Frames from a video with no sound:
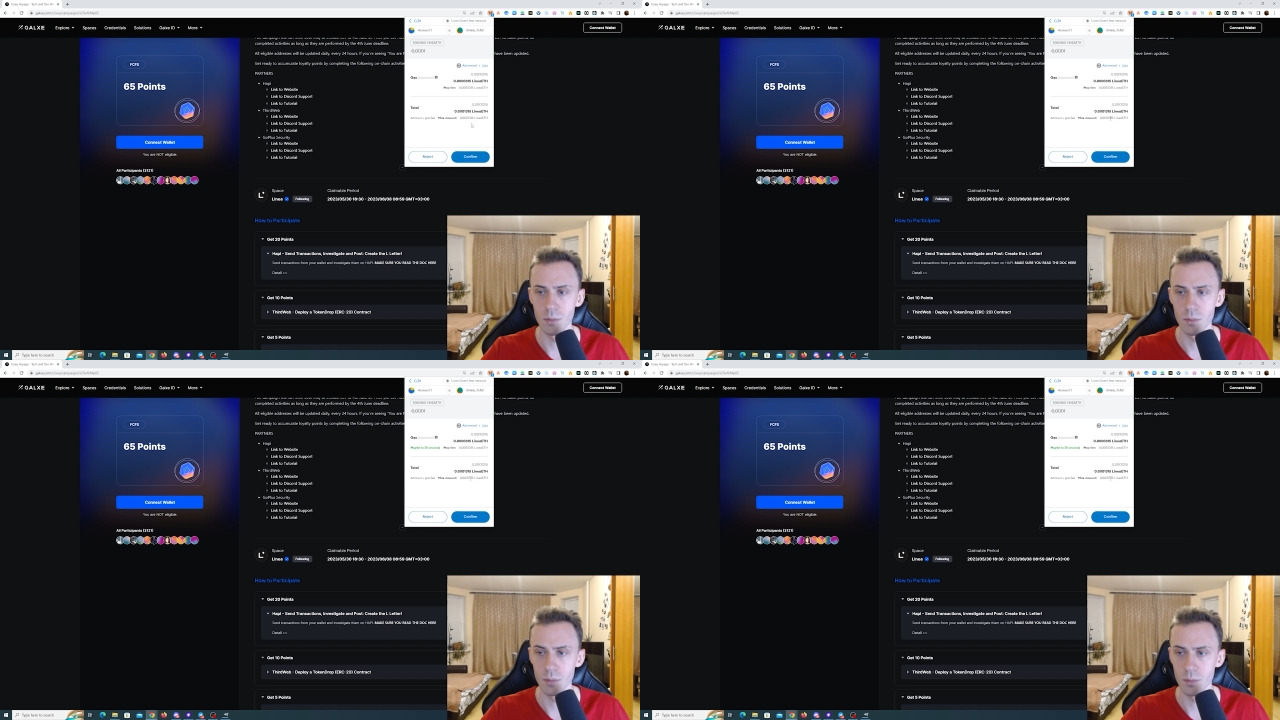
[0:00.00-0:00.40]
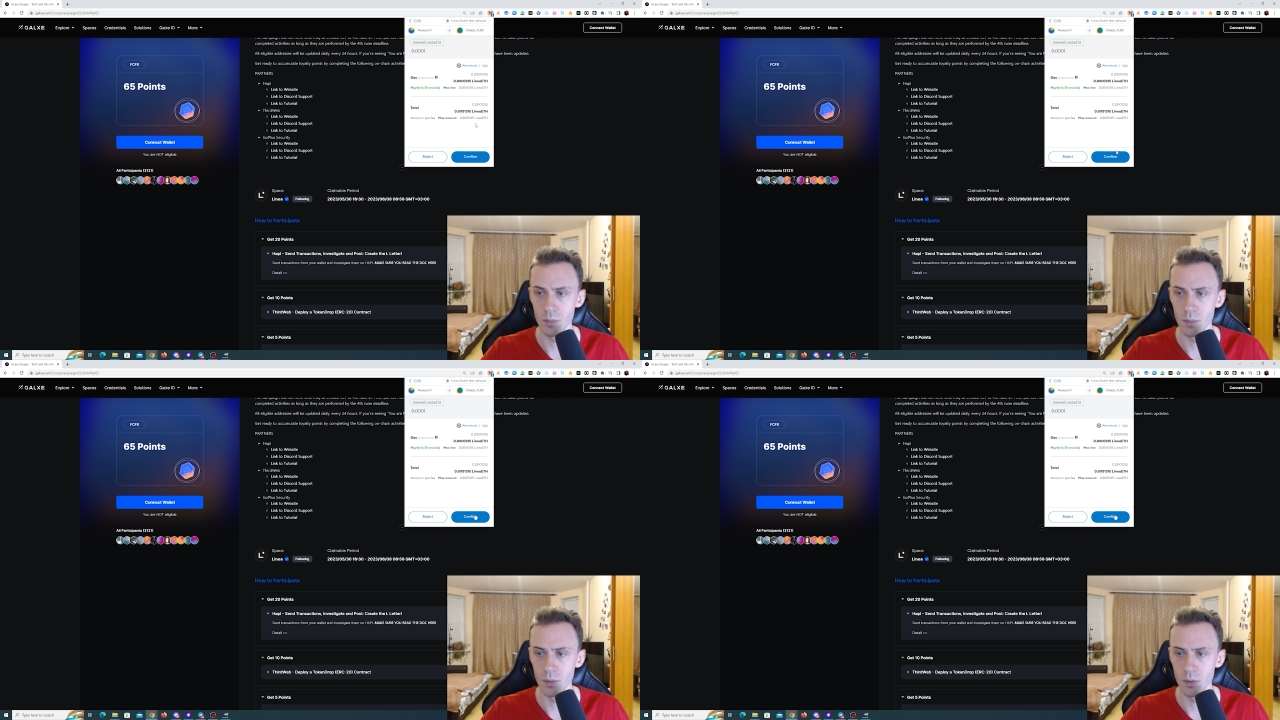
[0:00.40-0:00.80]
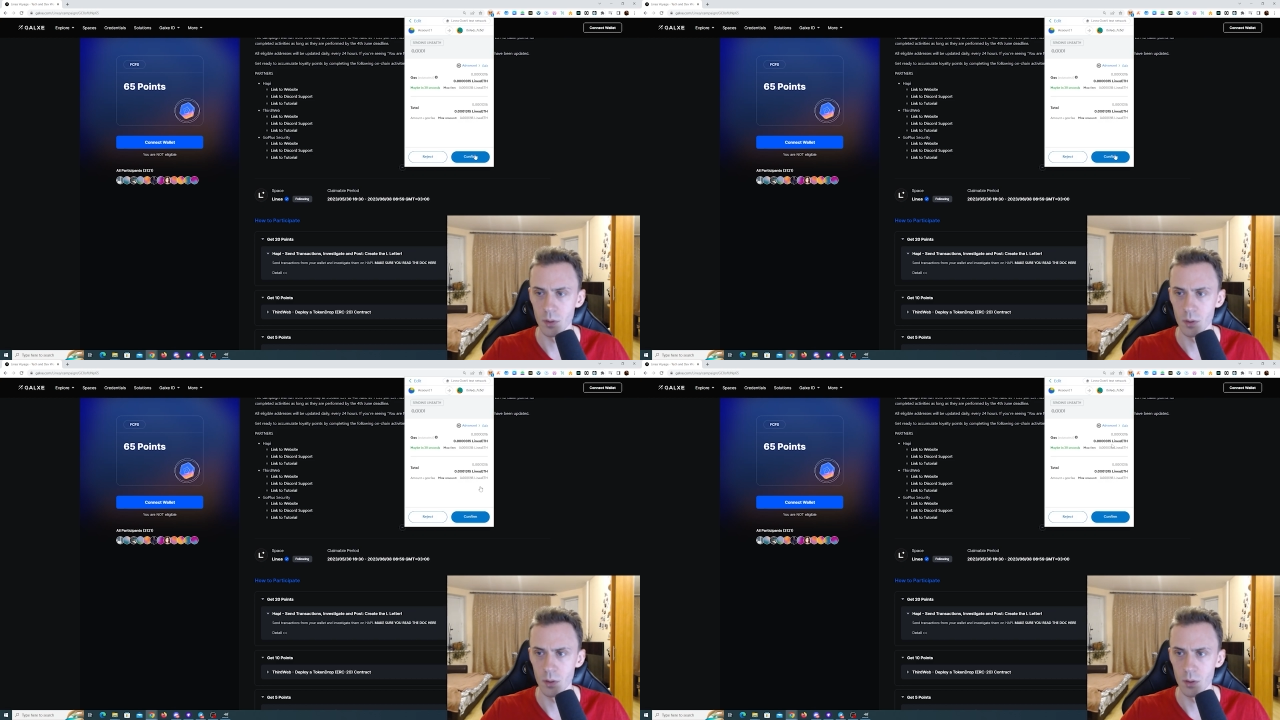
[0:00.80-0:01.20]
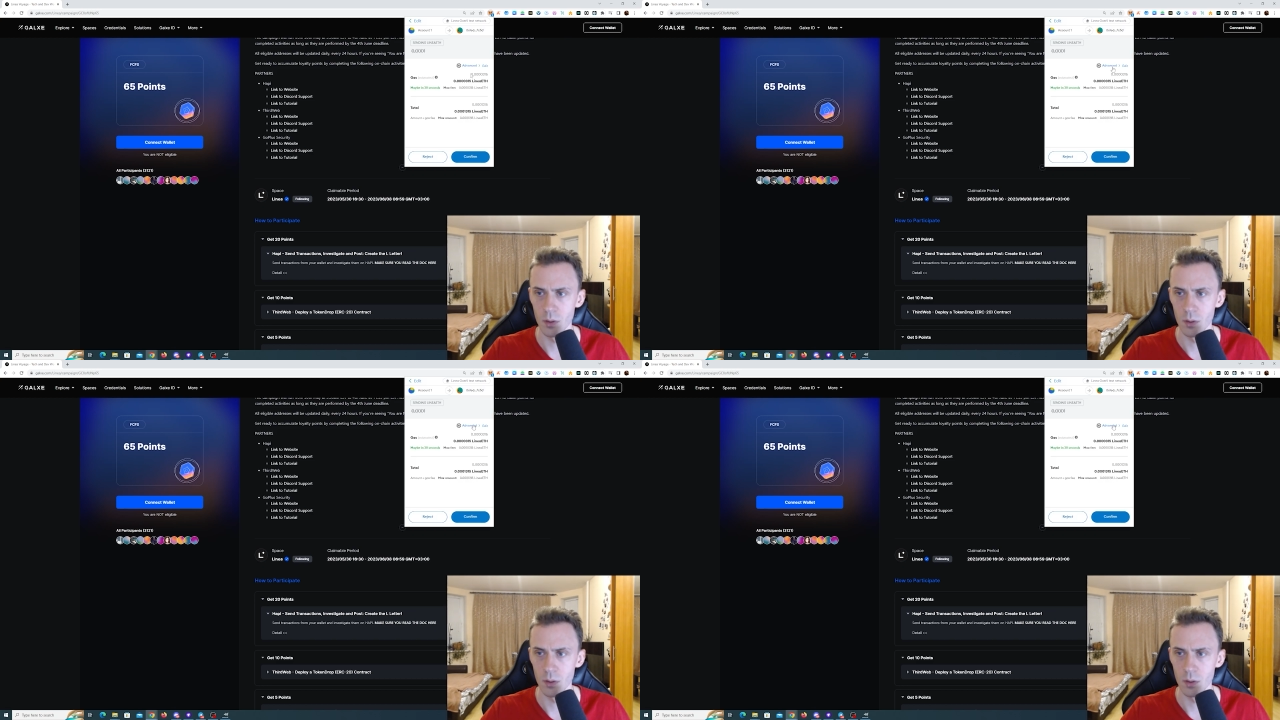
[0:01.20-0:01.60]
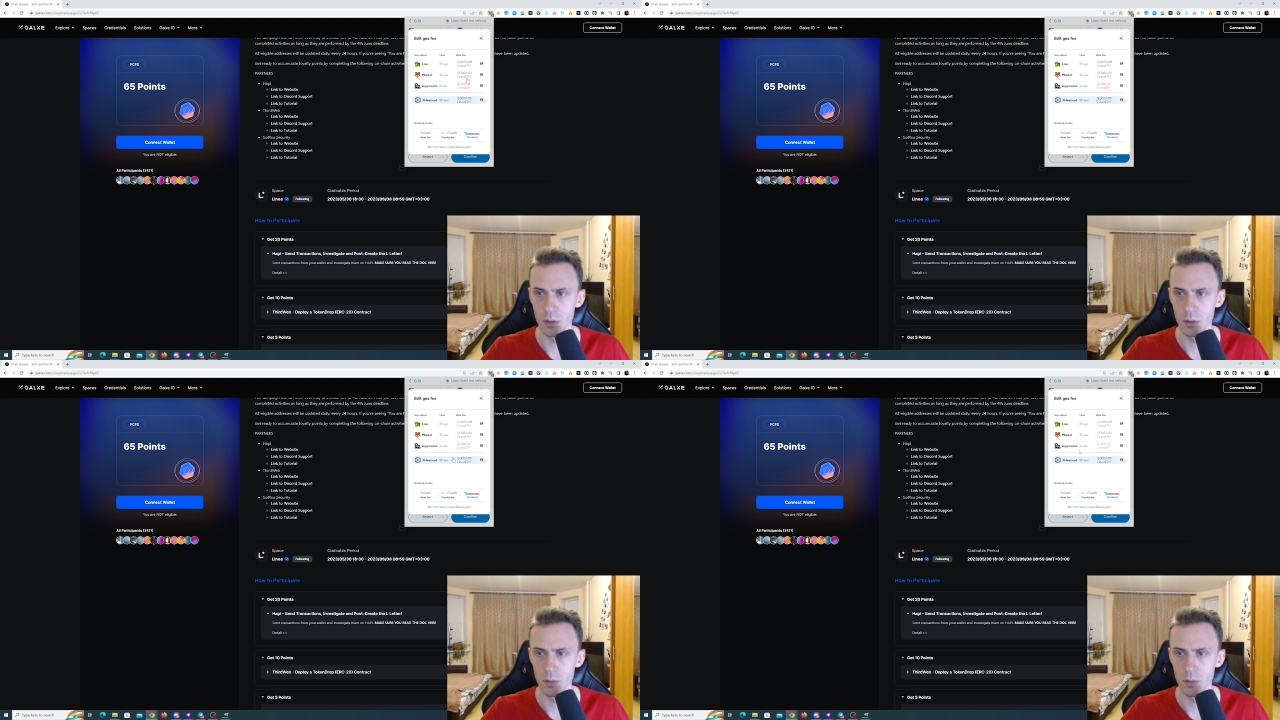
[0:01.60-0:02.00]

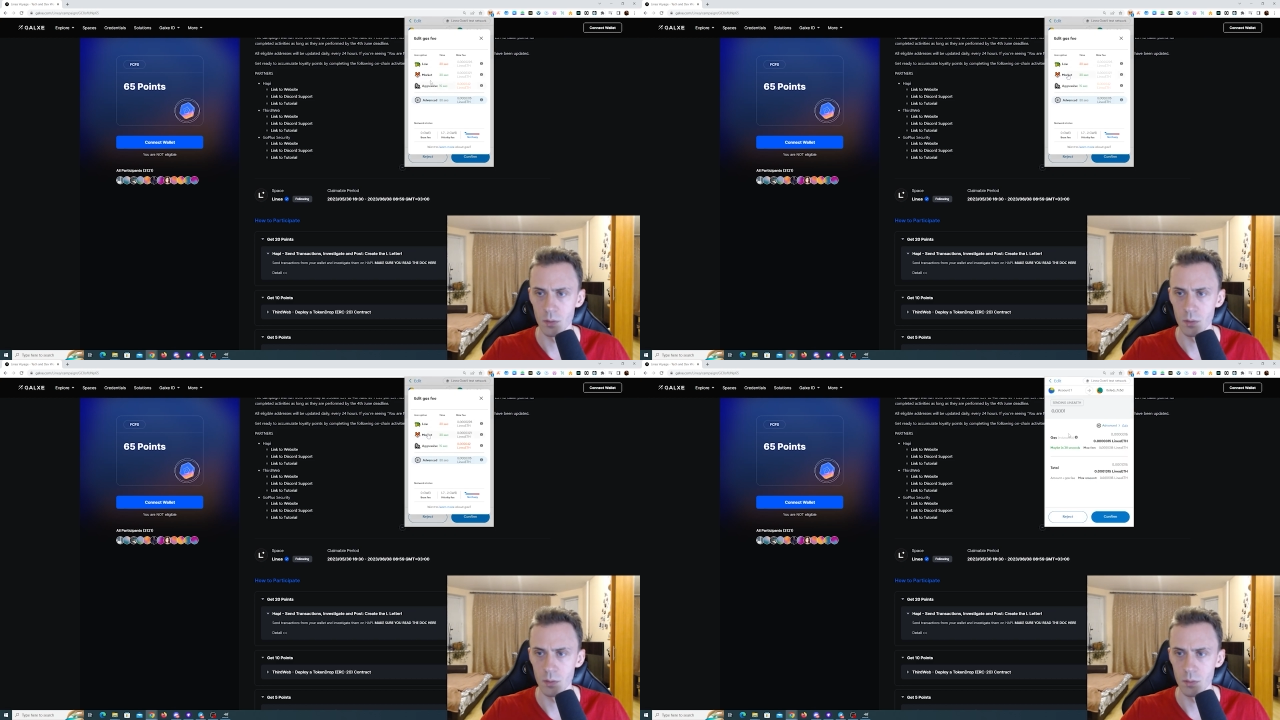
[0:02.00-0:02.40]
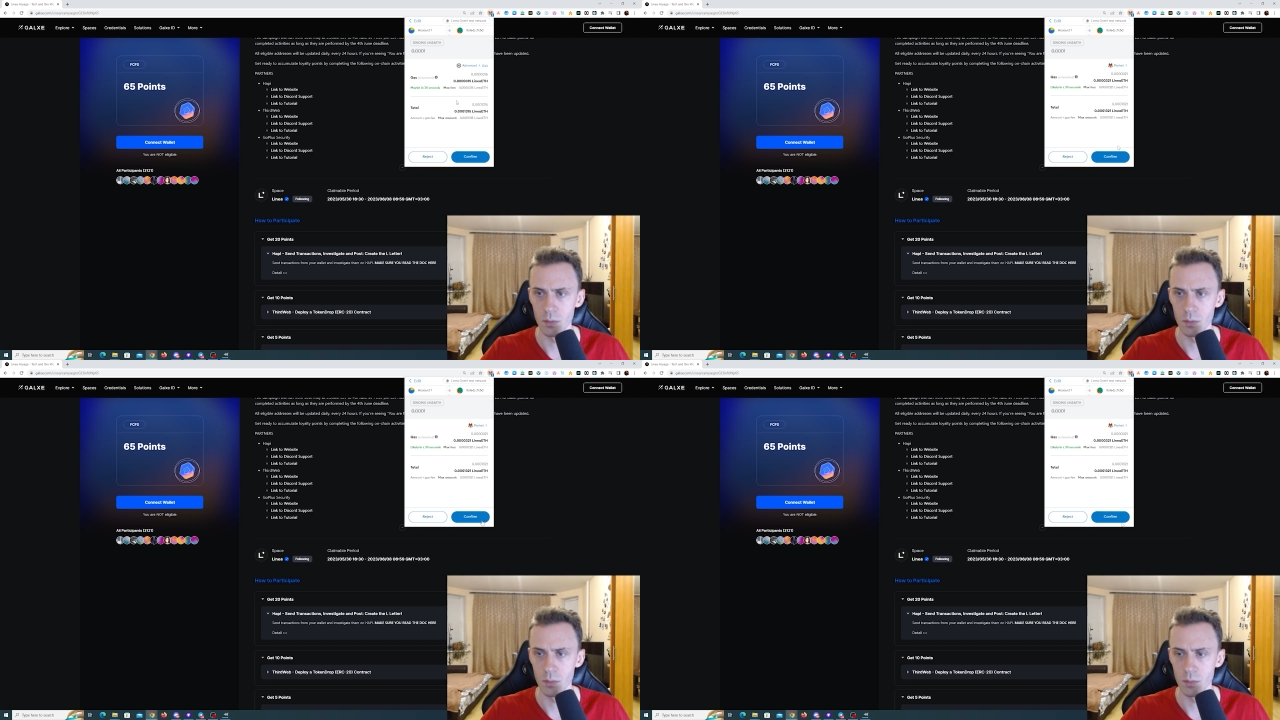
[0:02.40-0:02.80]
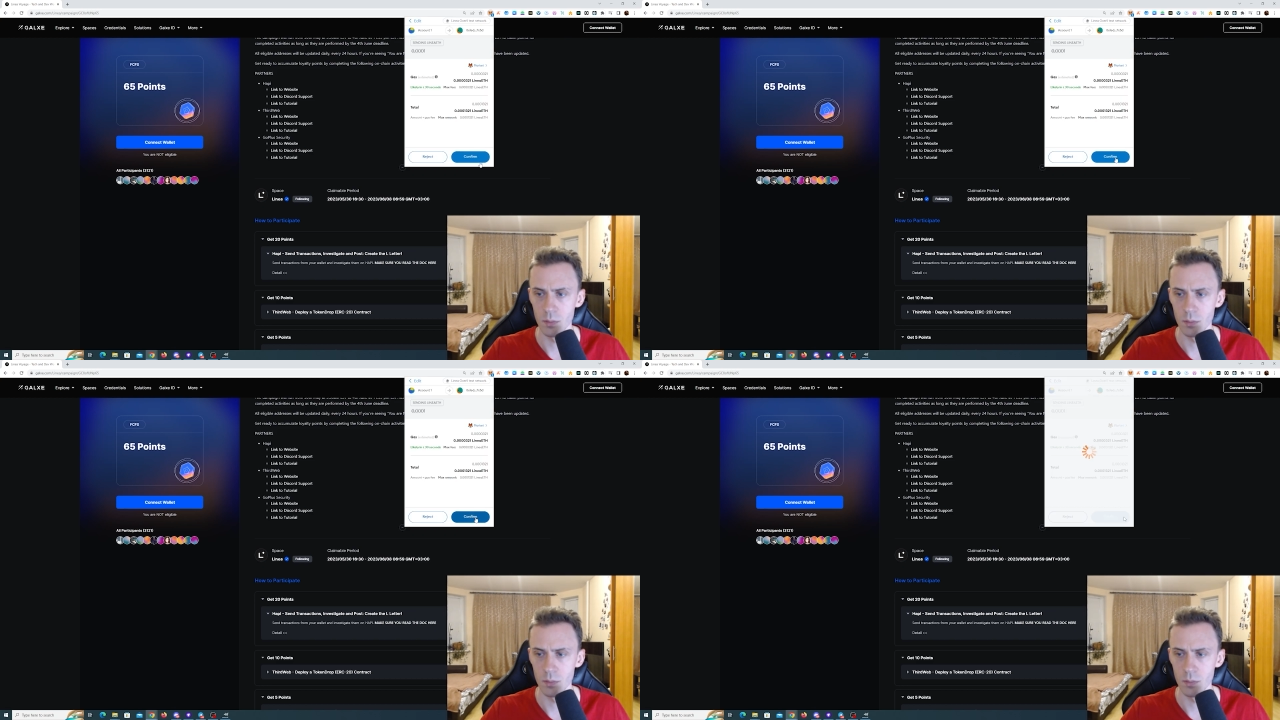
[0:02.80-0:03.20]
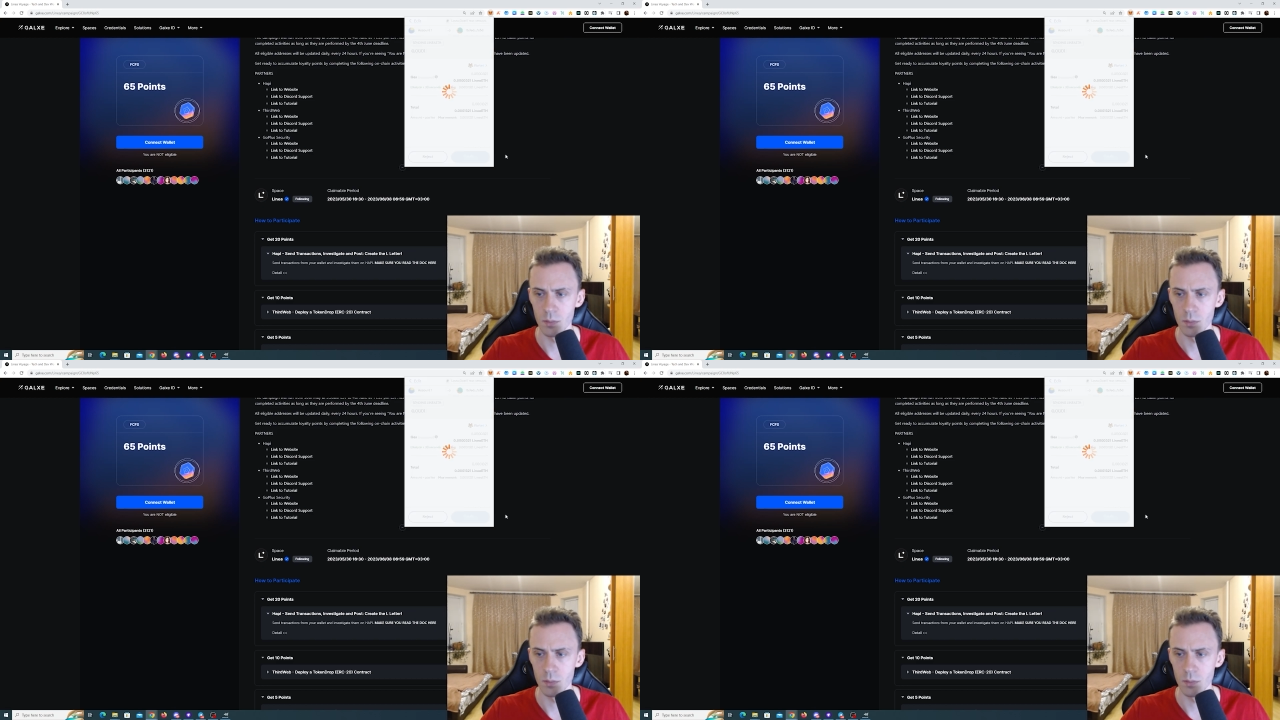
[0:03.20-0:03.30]
Nobody speaks.